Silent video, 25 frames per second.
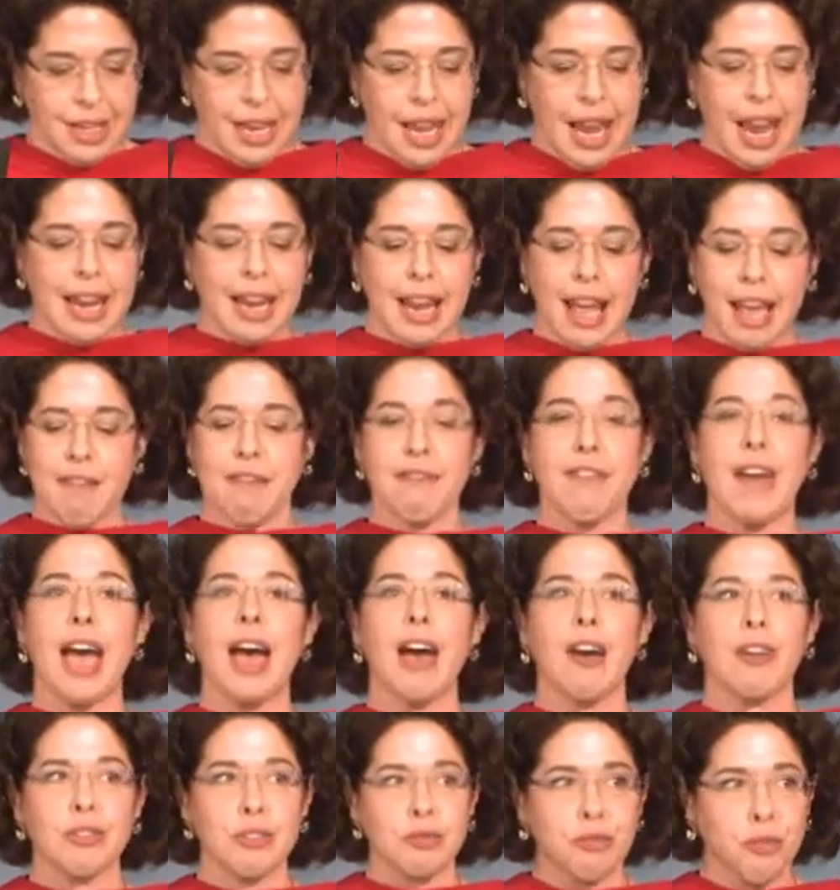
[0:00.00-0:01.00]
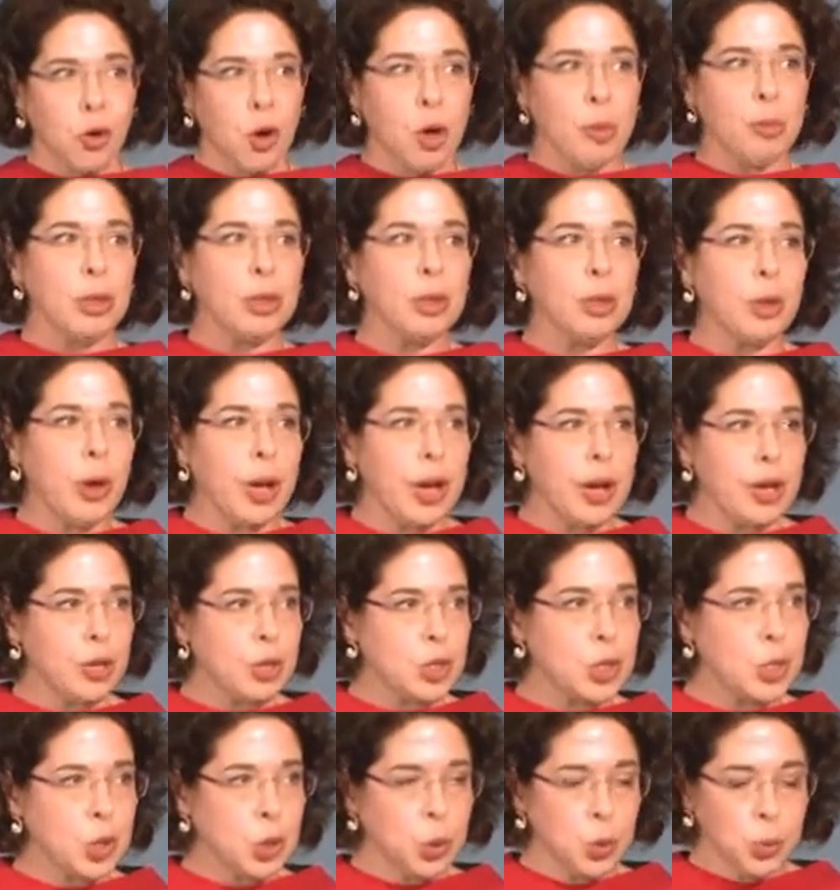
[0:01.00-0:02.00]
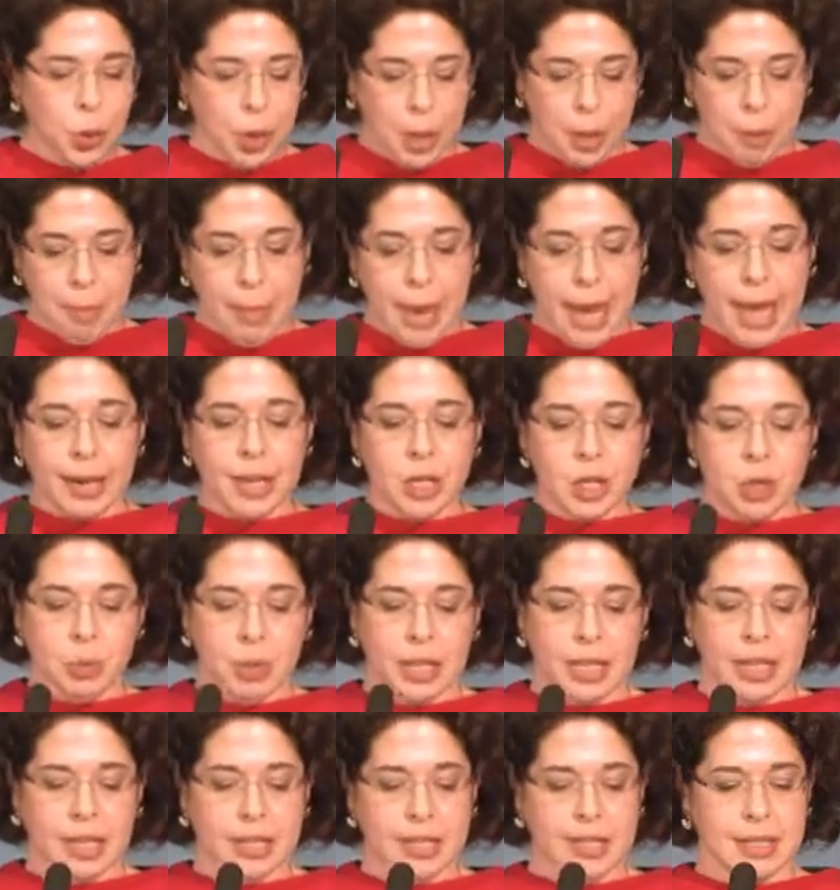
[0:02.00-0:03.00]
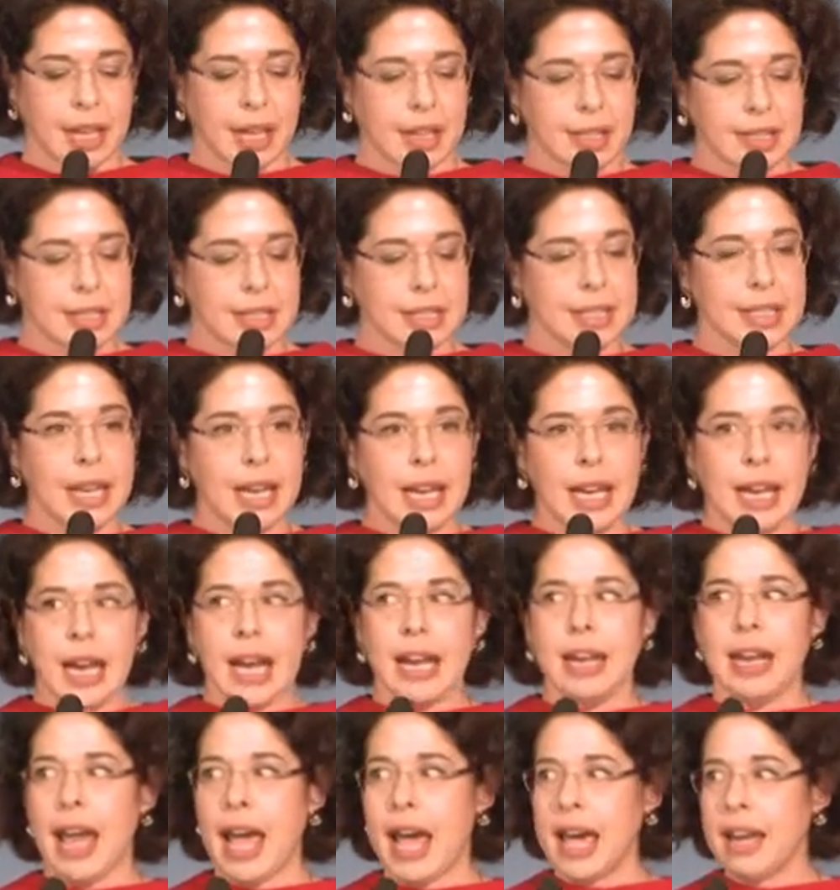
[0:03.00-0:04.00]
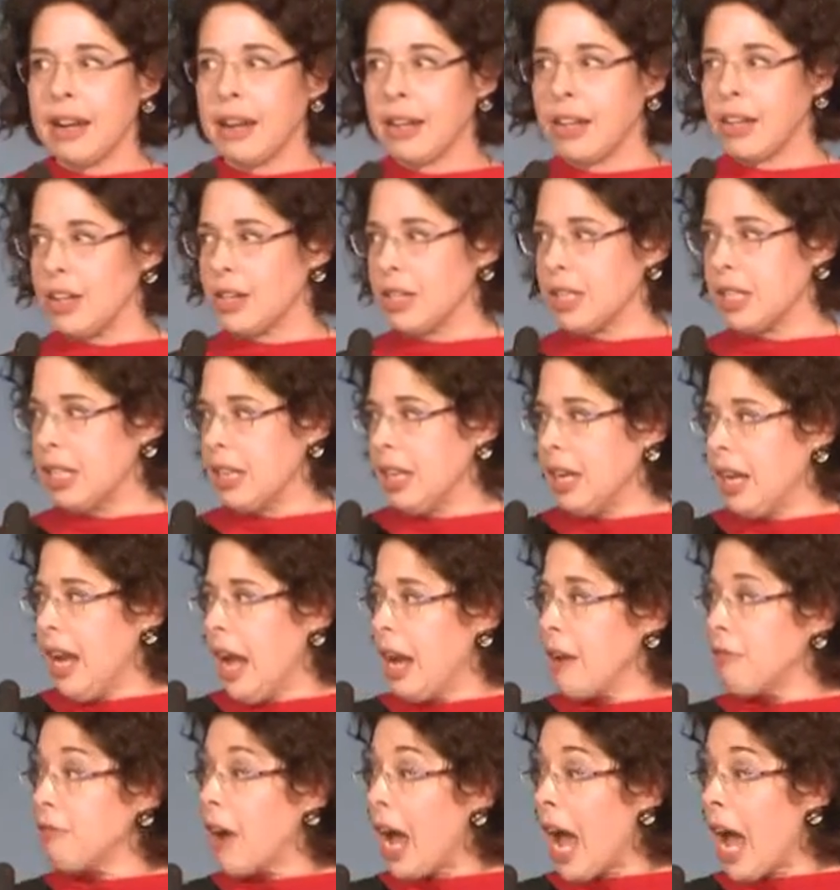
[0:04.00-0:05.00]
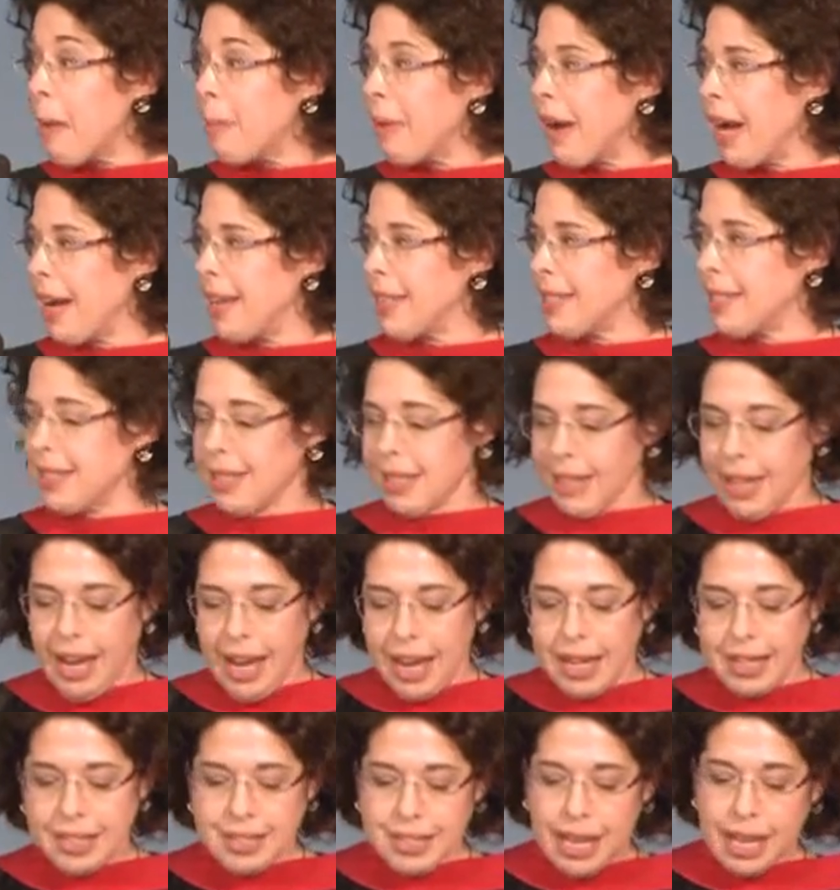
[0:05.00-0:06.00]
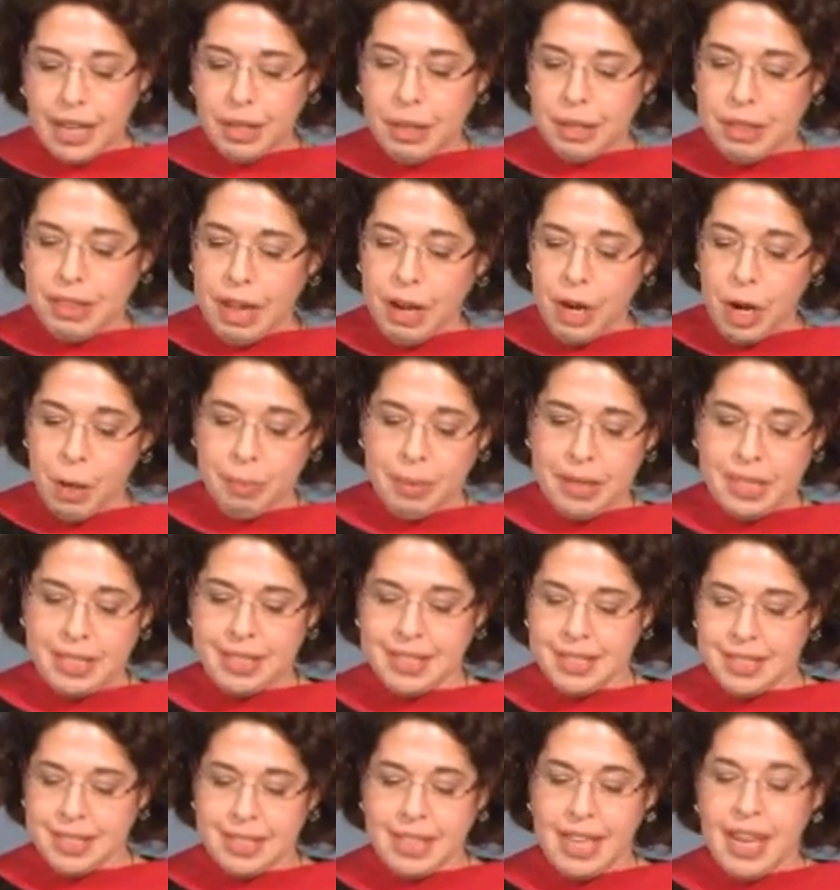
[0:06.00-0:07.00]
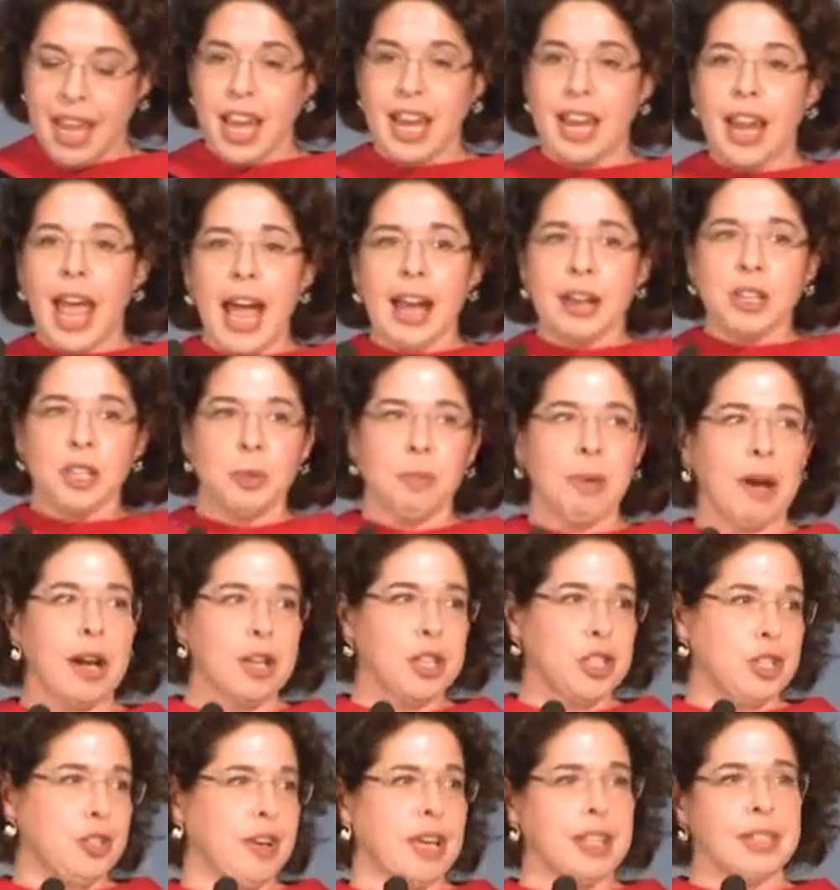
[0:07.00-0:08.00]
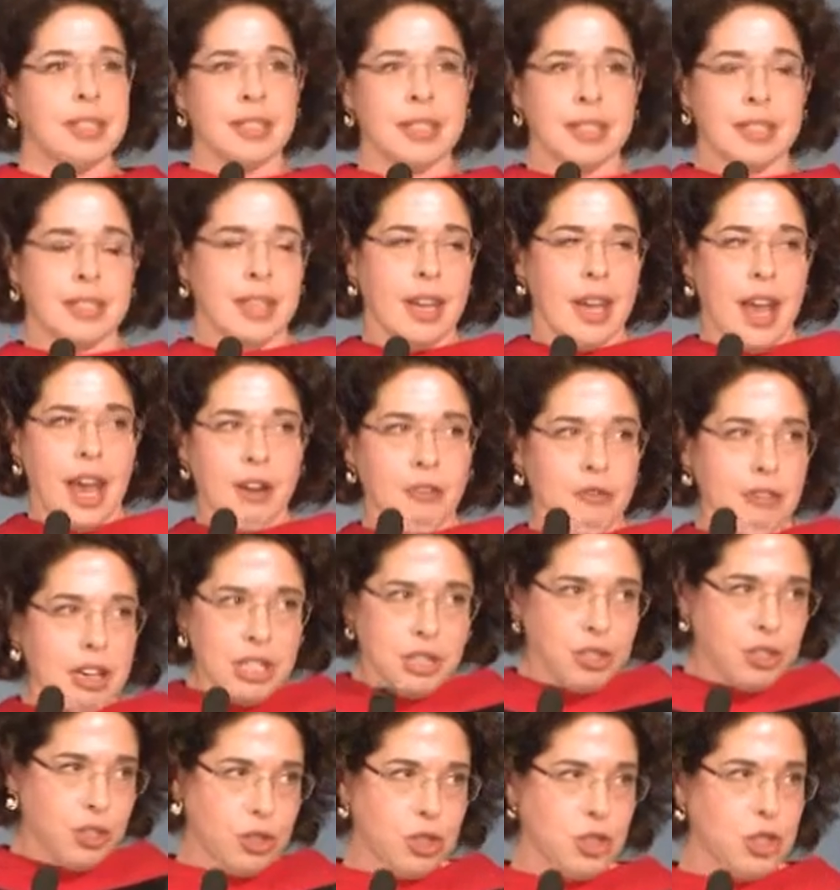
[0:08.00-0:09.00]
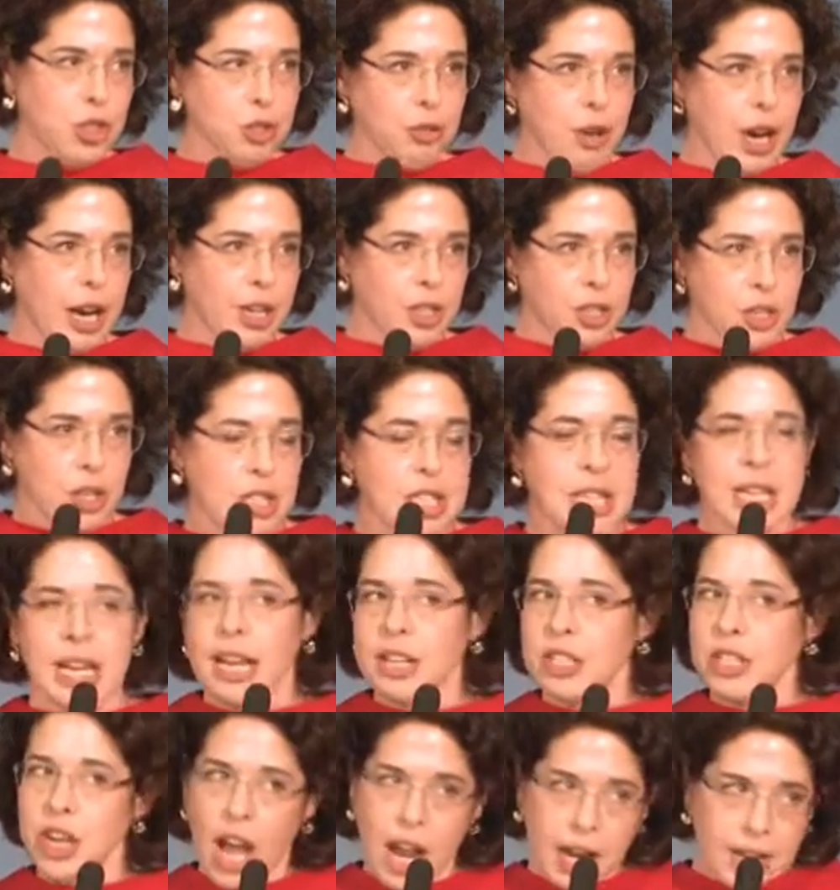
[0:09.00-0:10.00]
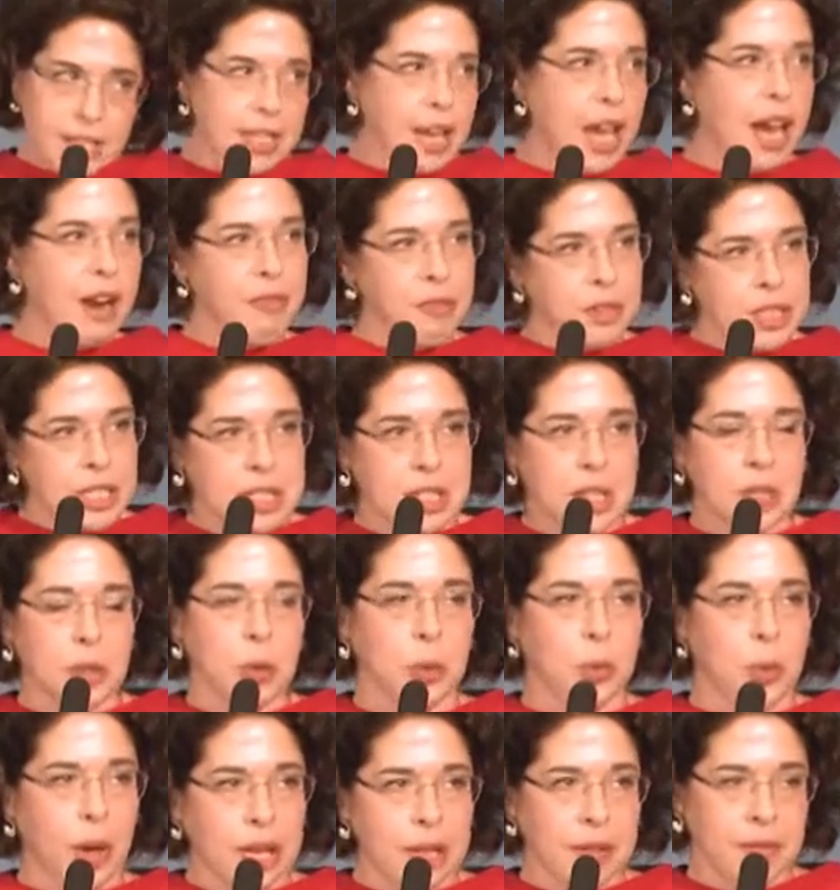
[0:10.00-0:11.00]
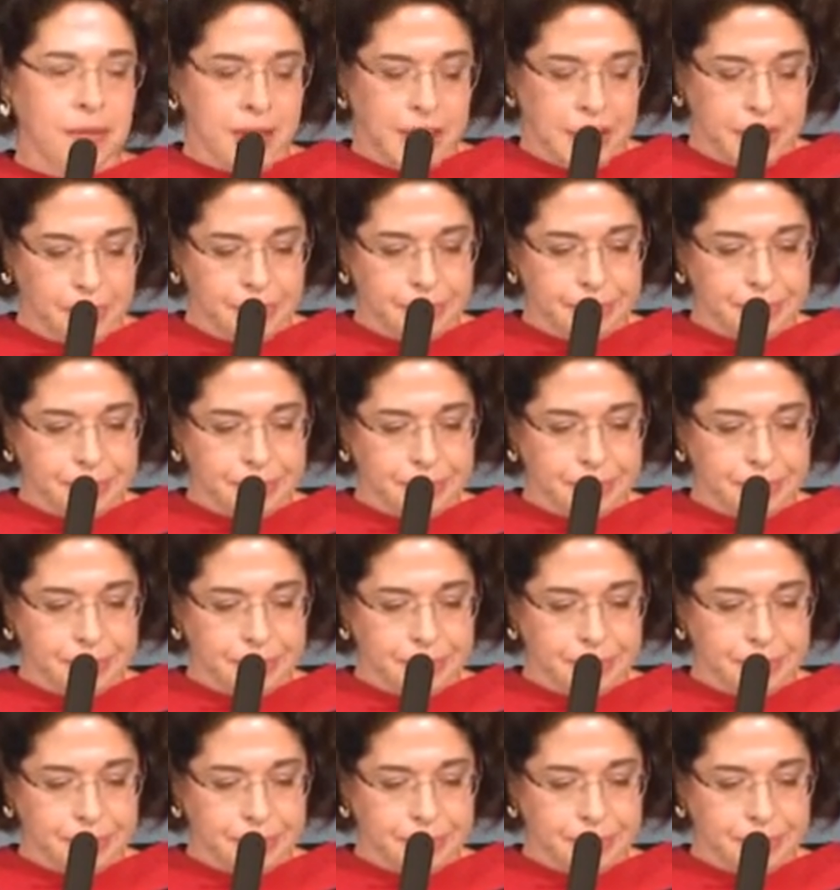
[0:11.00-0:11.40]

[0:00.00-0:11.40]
And I found former lawyers who were management consultants and editors and rabbis and psychotherapists and acupuncturists and research directors, and I talked to every single one of them.